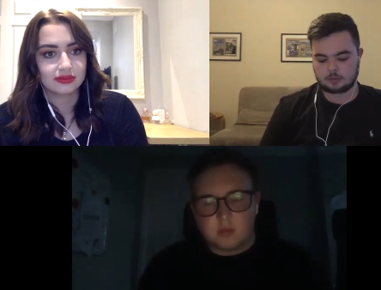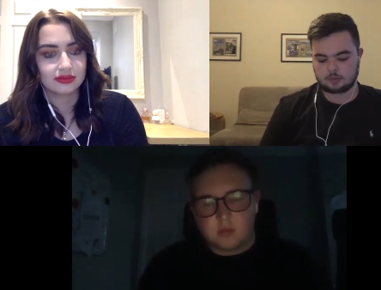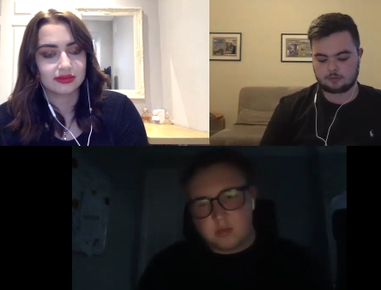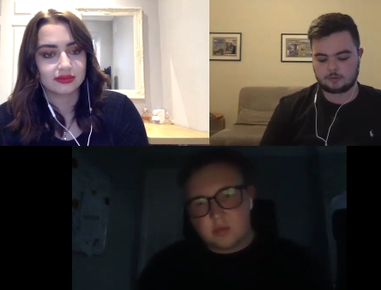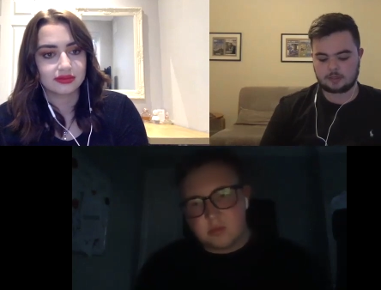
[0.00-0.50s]
Speaker 1: or
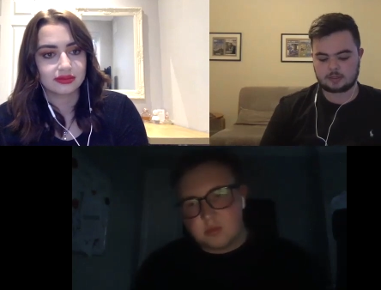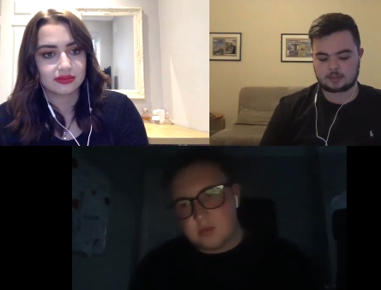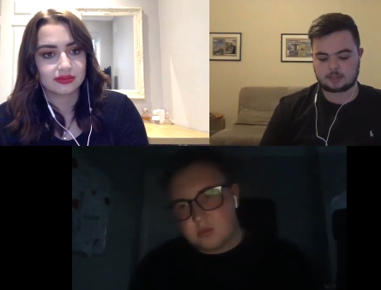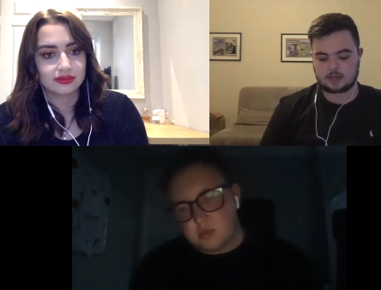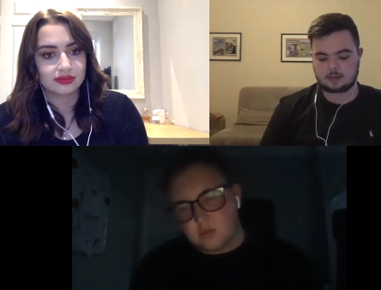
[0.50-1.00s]
the
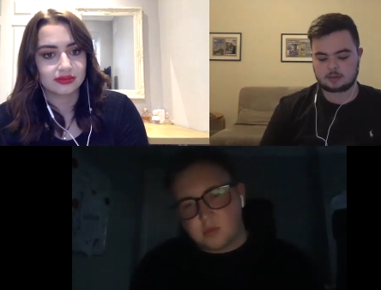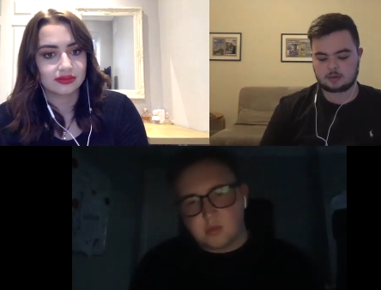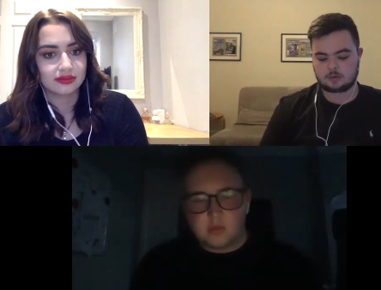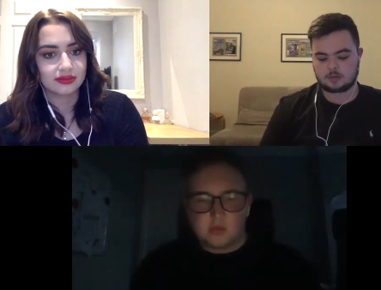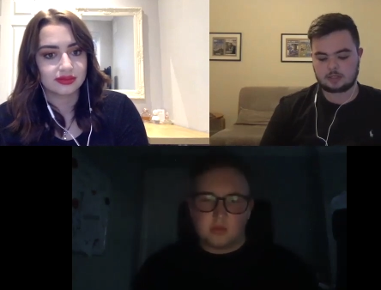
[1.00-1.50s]
figures say.
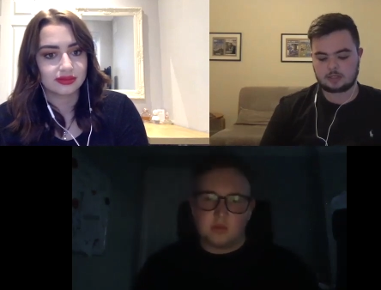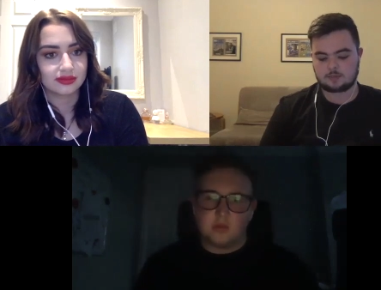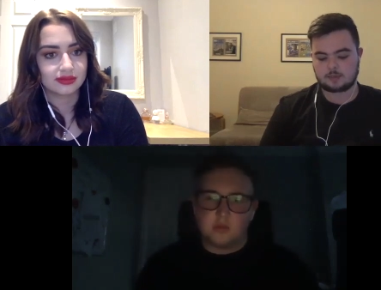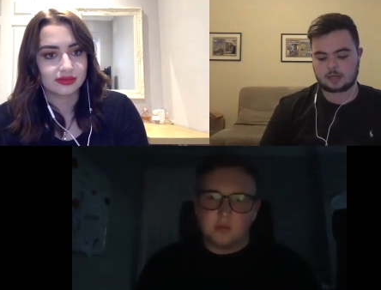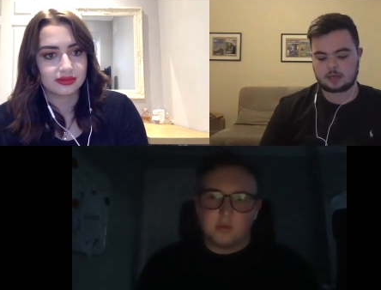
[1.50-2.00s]
So he
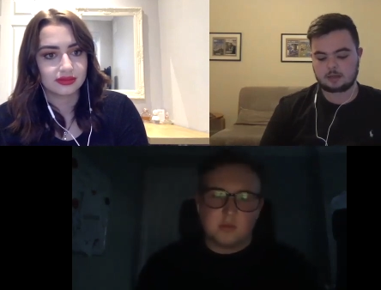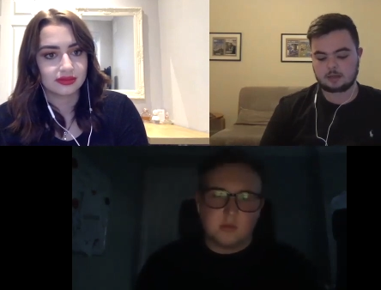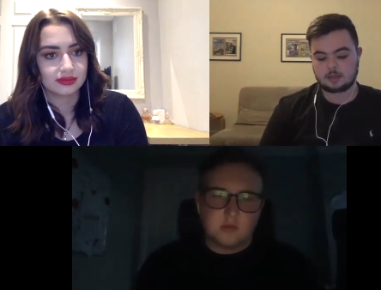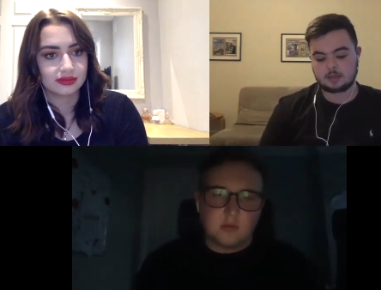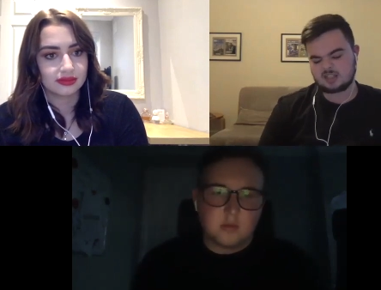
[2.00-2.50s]
played.
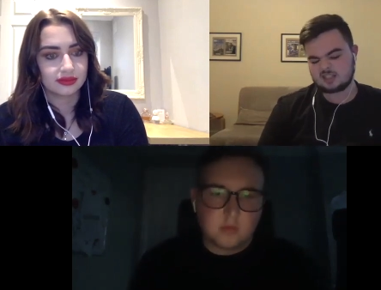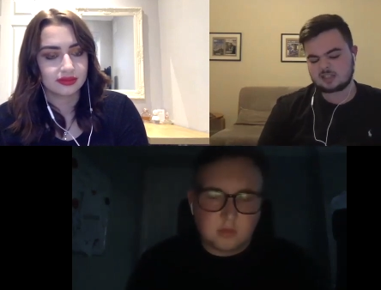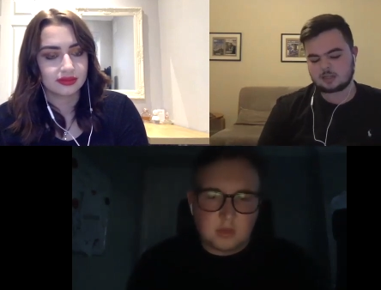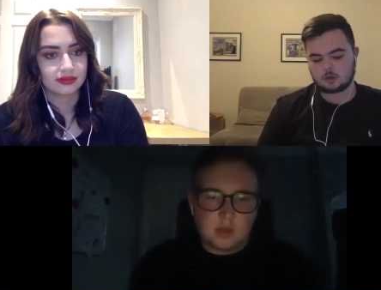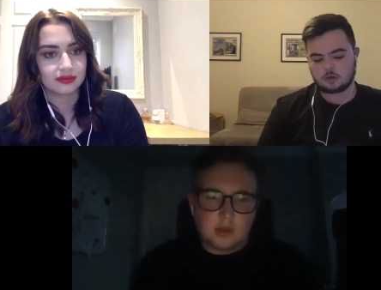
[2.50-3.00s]
This
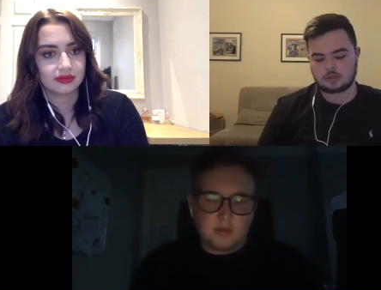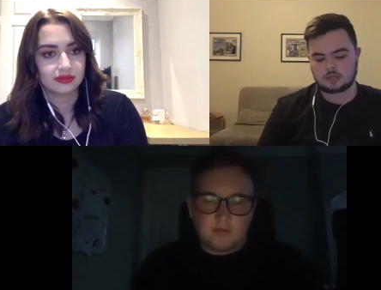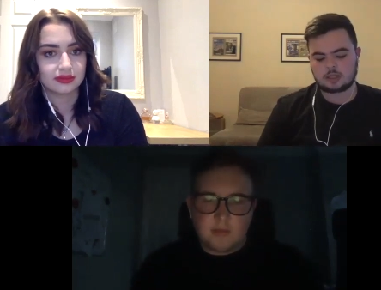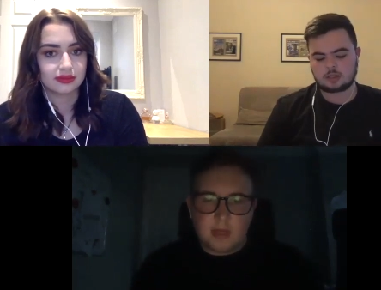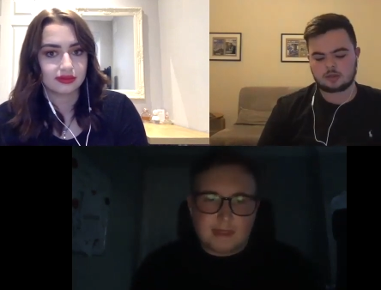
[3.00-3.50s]
is including
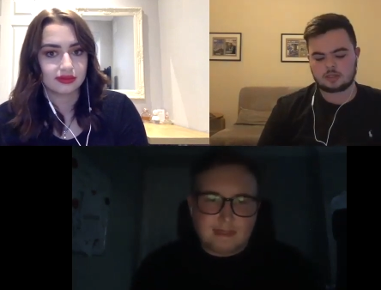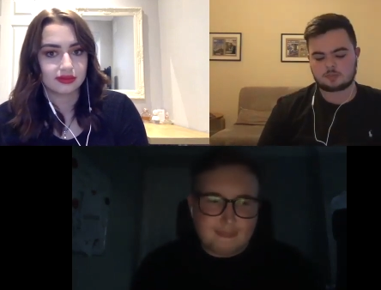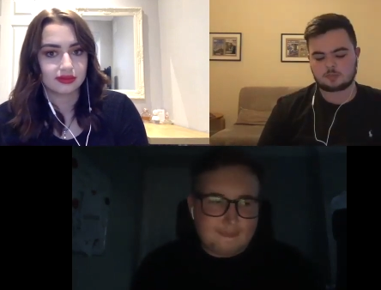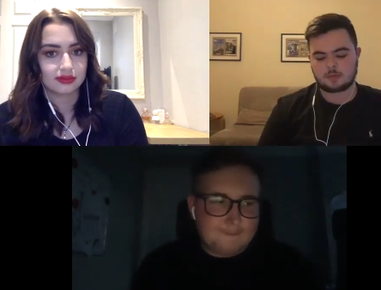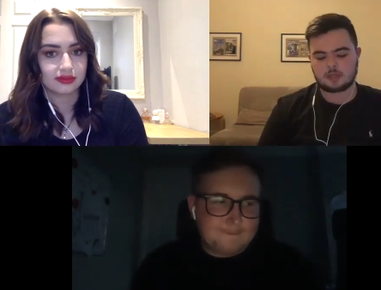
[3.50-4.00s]
including his
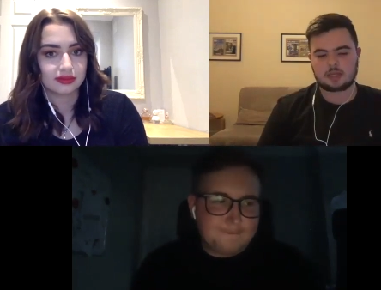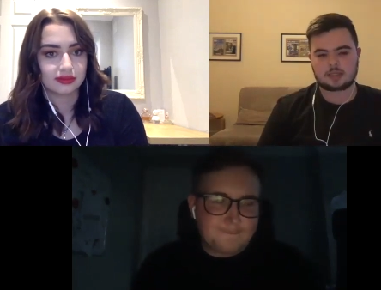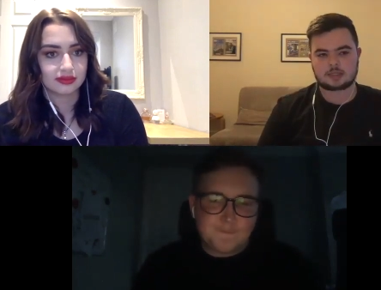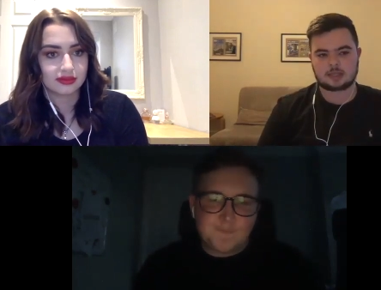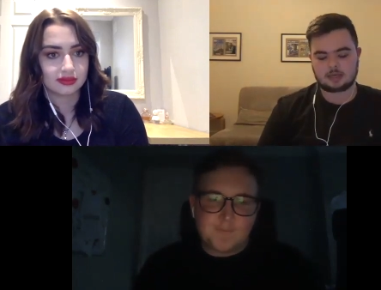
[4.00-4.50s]
Premier League
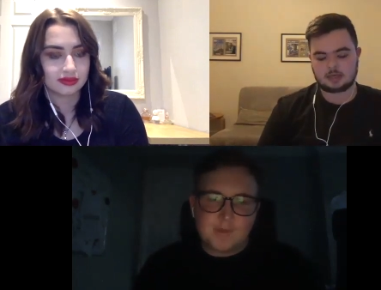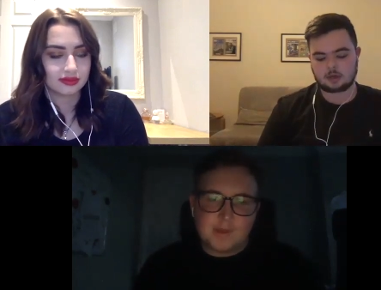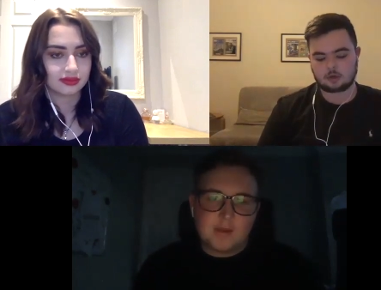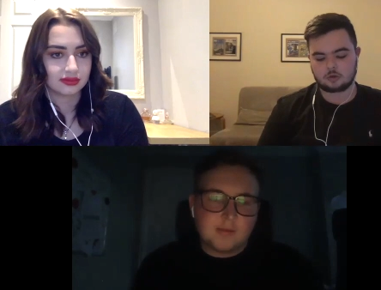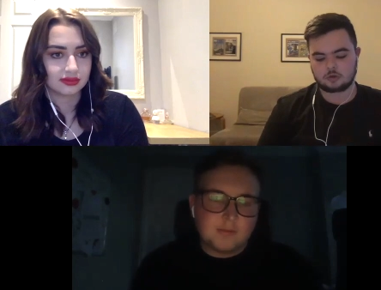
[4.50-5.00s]
stint. He
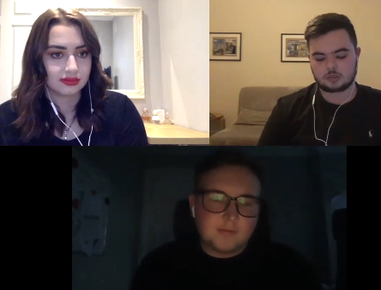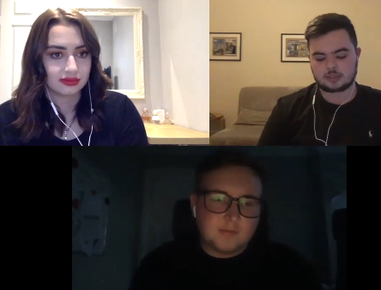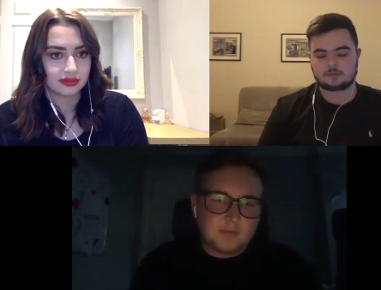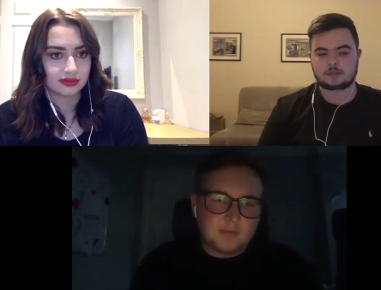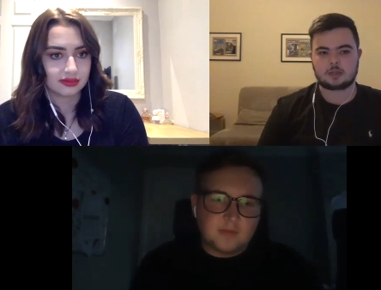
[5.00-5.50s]
had
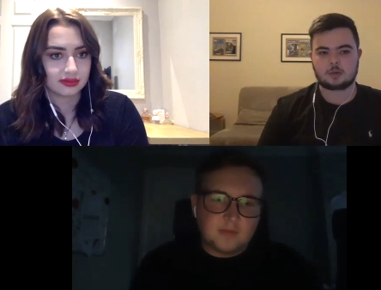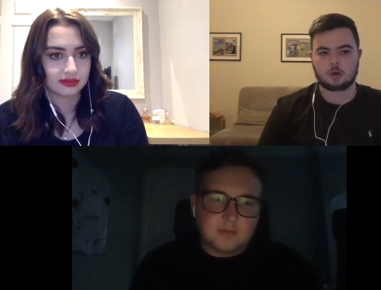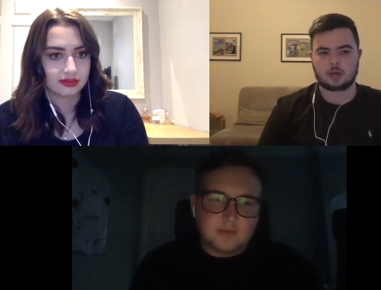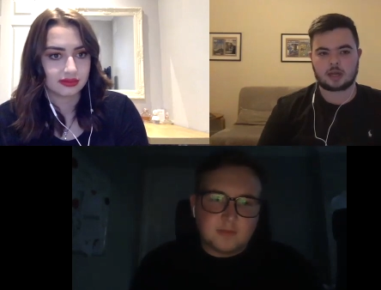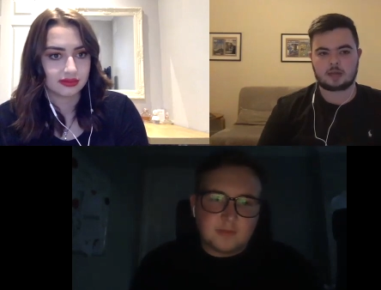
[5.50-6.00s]

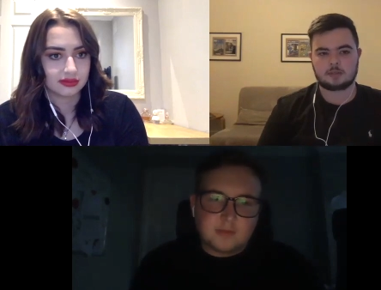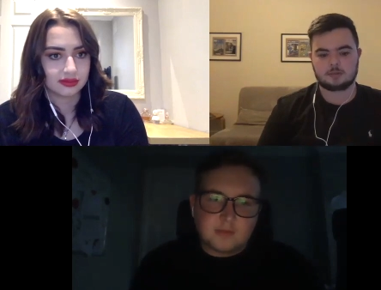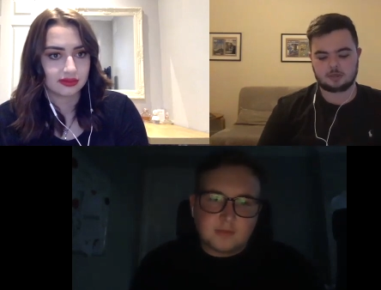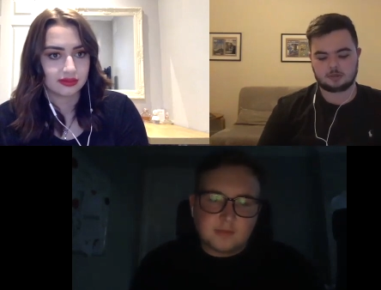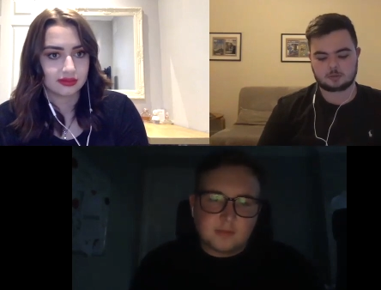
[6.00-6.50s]
171 games
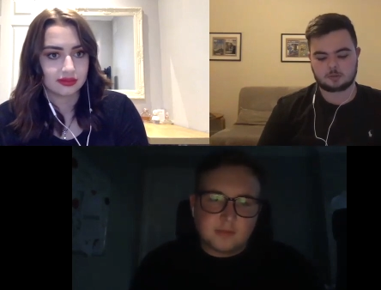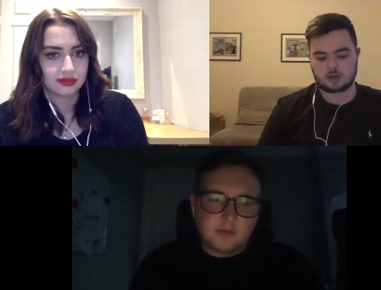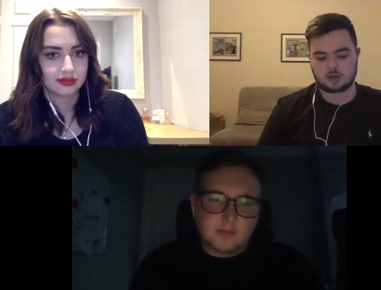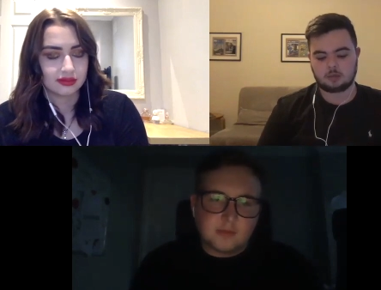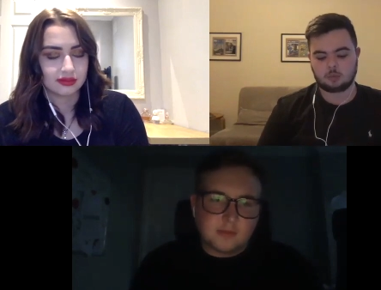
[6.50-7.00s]
at
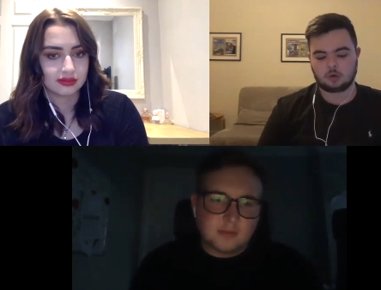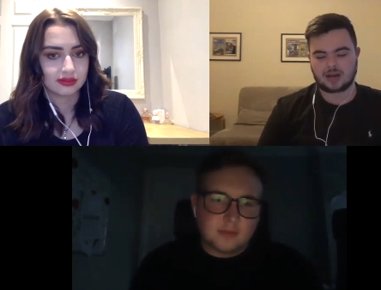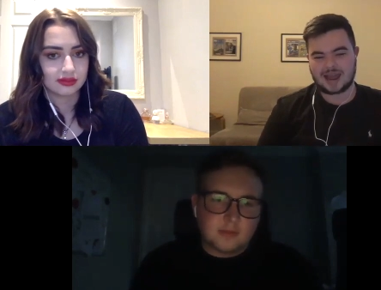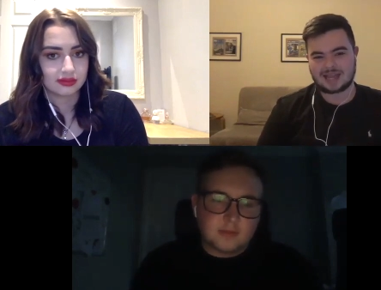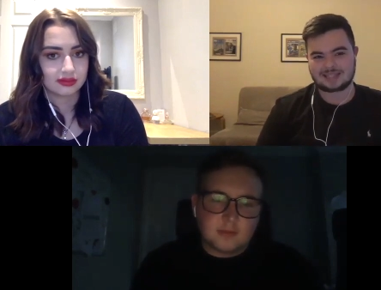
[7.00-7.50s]
Middlesbrough. He won
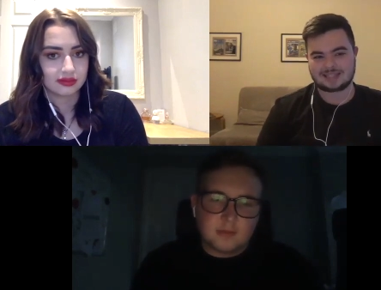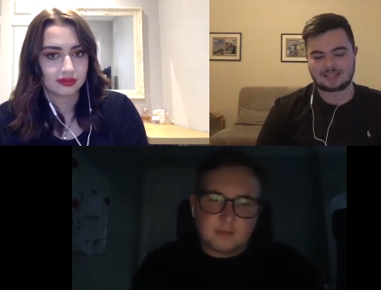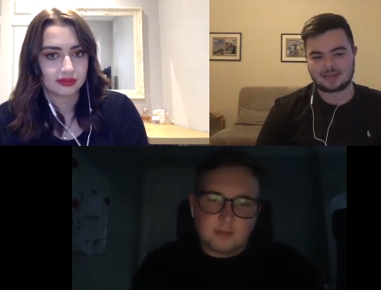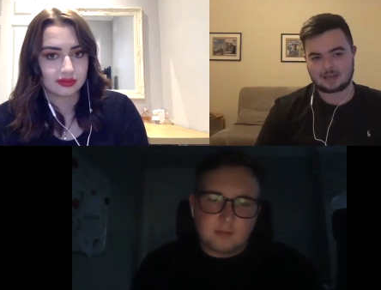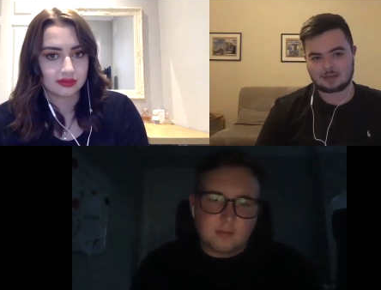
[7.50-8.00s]
80
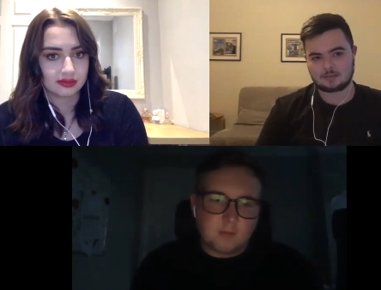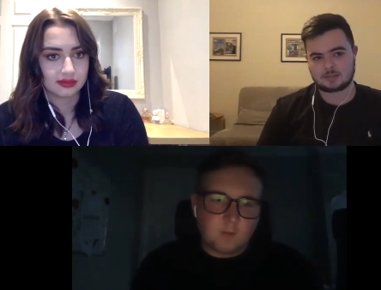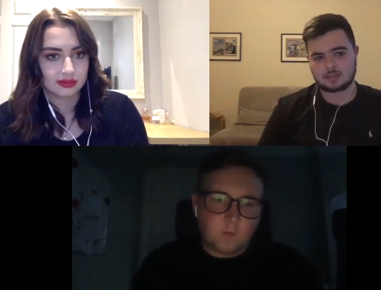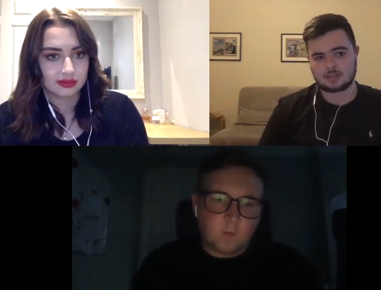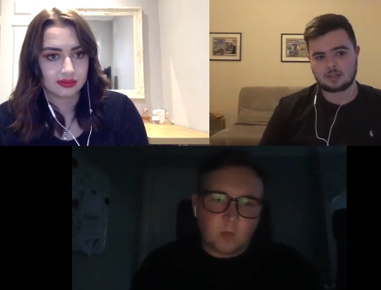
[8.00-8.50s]
games.